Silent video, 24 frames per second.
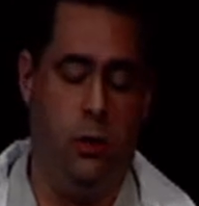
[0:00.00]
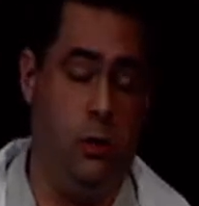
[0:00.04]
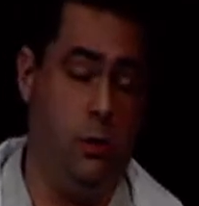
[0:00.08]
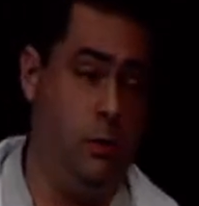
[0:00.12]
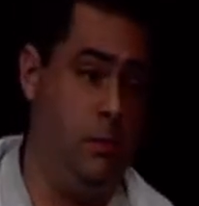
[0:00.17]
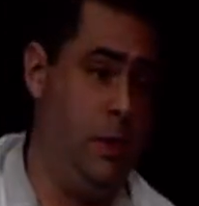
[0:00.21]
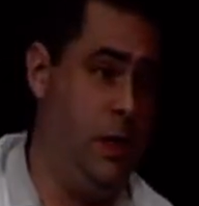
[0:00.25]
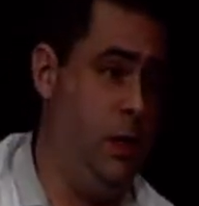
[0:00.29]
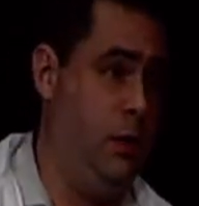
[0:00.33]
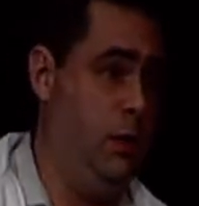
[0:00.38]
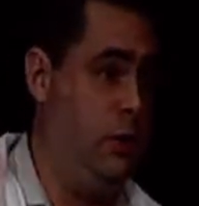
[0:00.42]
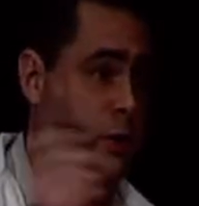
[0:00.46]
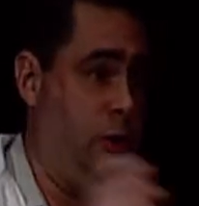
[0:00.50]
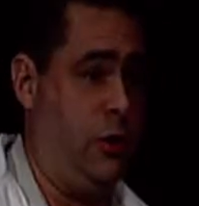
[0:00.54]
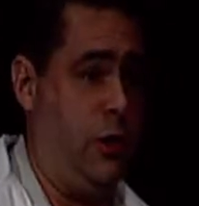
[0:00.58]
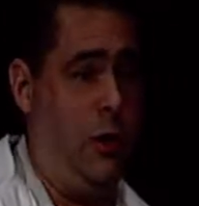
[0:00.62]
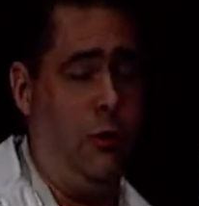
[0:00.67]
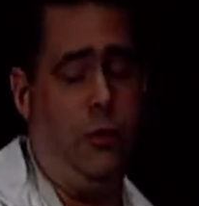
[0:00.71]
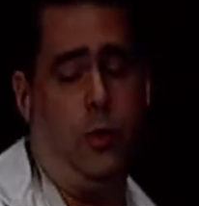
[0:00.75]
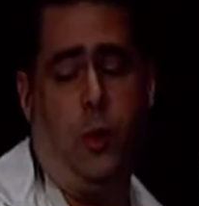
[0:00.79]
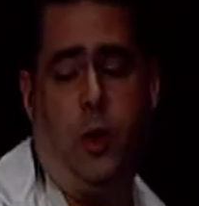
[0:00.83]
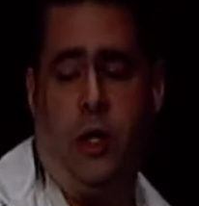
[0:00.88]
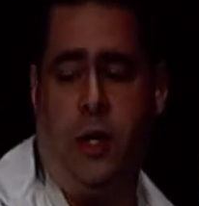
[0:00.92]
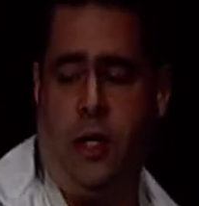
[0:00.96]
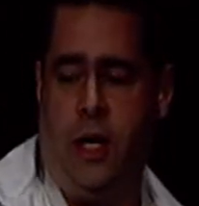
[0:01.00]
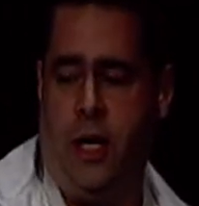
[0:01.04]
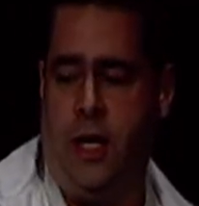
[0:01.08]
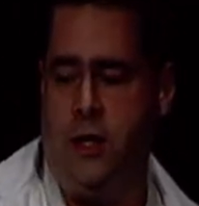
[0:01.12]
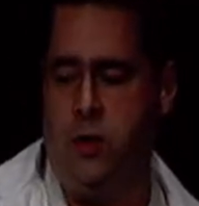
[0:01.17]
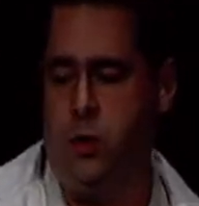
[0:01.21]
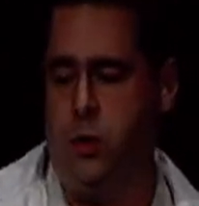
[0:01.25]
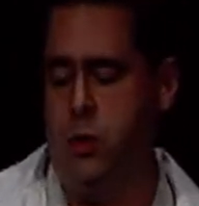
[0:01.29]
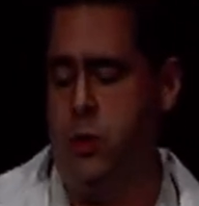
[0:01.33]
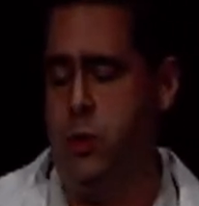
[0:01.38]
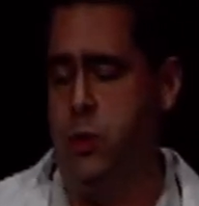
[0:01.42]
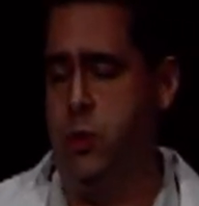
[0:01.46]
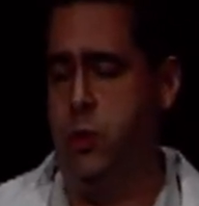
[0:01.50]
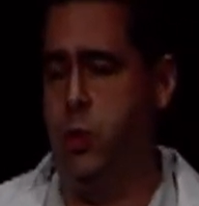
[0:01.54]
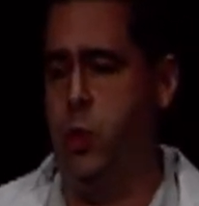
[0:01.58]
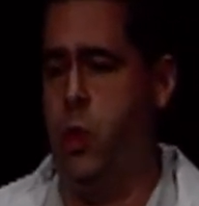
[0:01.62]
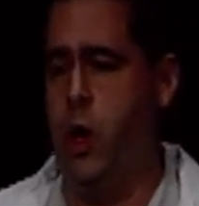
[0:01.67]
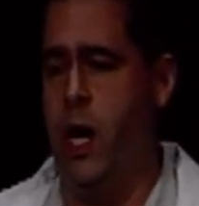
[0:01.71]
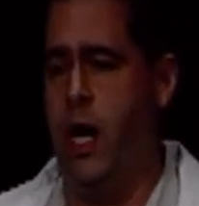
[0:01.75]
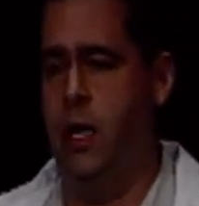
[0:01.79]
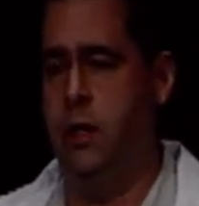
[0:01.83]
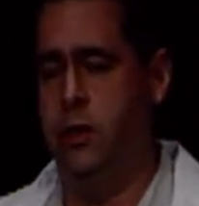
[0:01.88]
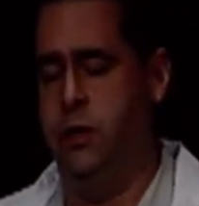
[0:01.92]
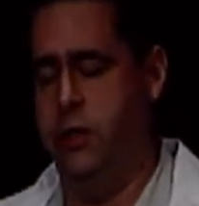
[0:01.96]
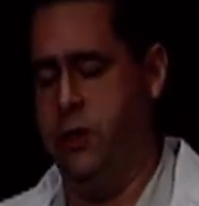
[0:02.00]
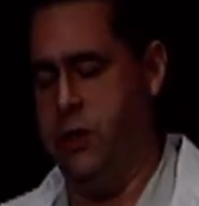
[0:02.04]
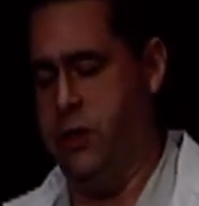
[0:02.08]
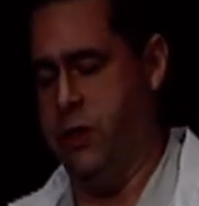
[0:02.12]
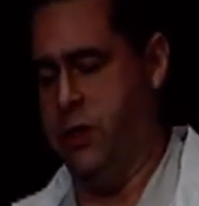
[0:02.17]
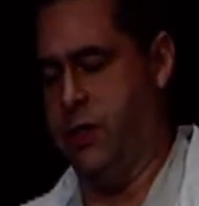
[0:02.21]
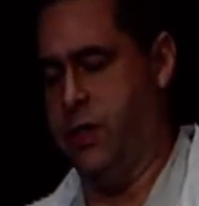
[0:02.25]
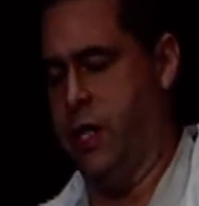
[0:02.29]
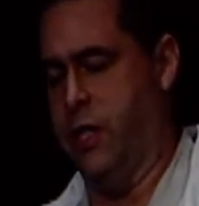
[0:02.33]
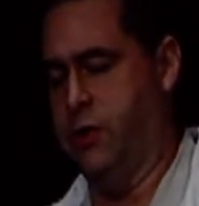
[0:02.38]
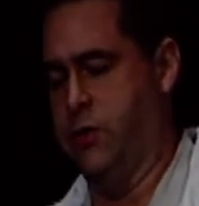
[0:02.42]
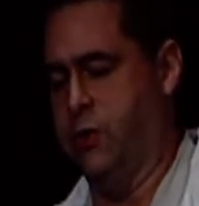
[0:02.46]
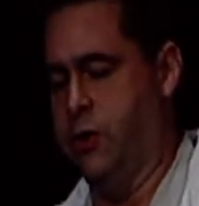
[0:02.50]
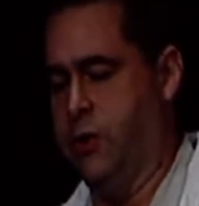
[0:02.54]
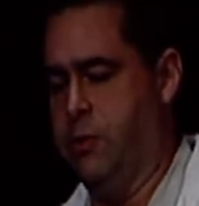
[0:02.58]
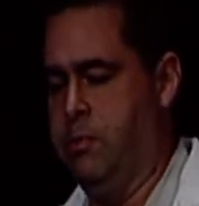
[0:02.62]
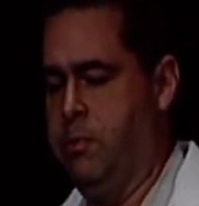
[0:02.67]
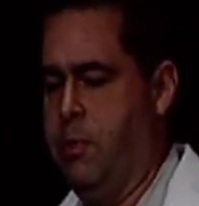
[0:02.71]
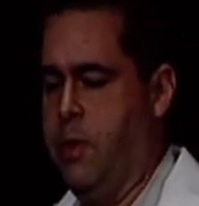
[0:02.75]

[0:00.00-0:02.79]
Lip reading: my old software days, which was wildly successful.